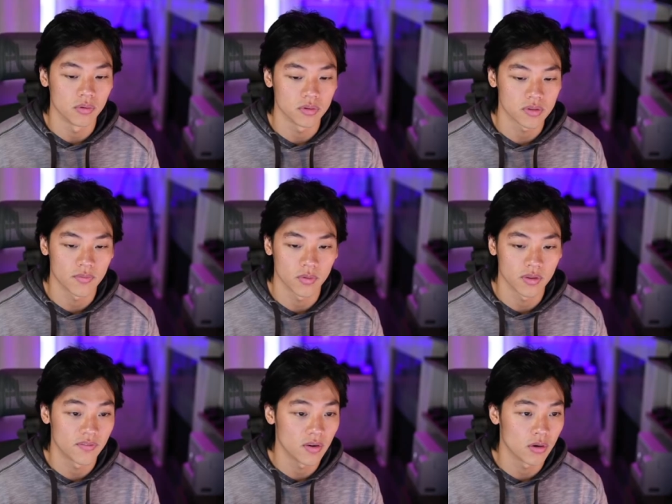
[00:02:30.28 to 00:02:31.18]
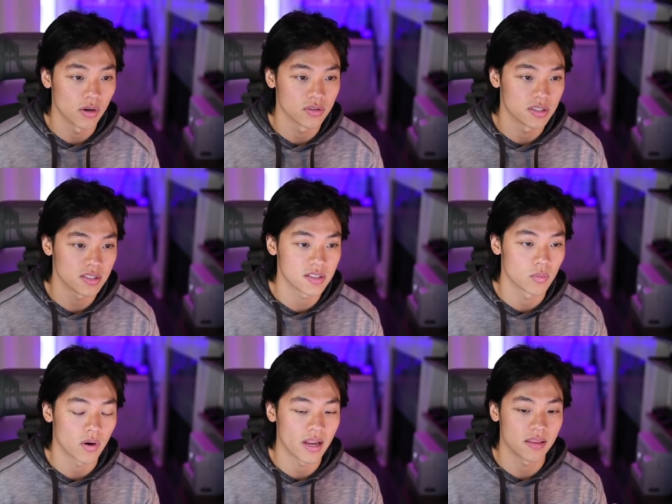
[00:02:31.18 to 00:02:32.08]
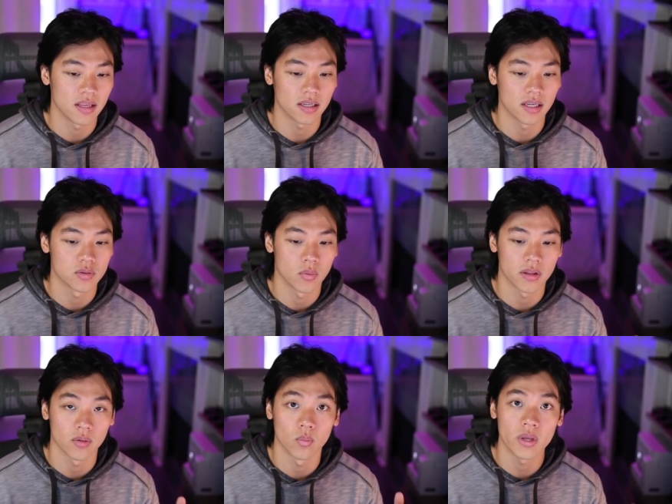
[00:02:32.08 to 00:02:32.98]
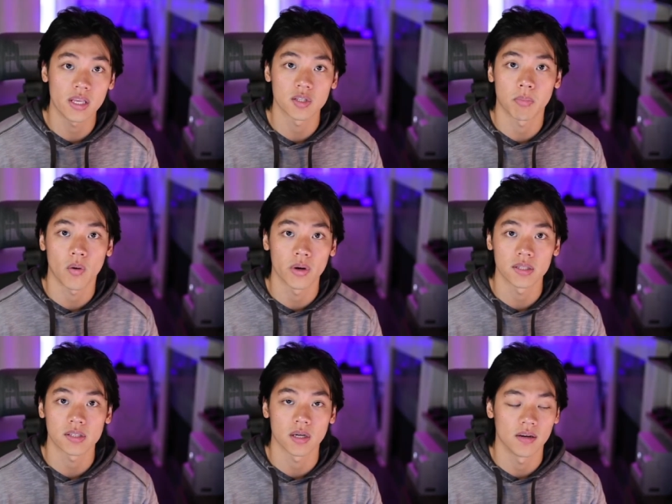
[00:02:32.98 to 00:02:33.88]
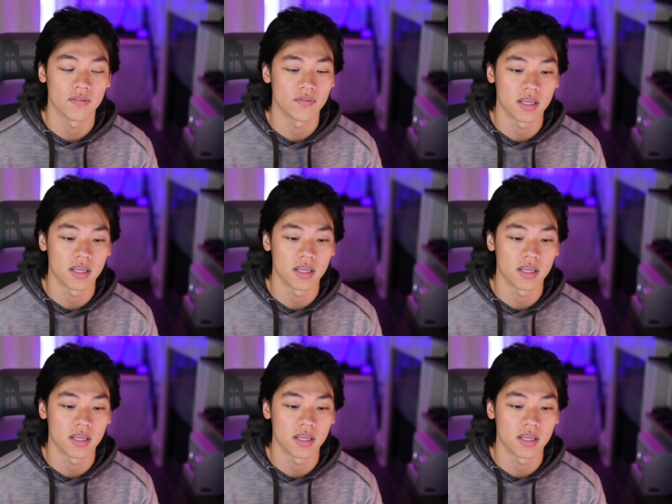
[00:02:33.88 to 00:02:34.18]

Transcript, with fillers: For the photos, this is where I think is one of the weakest points of the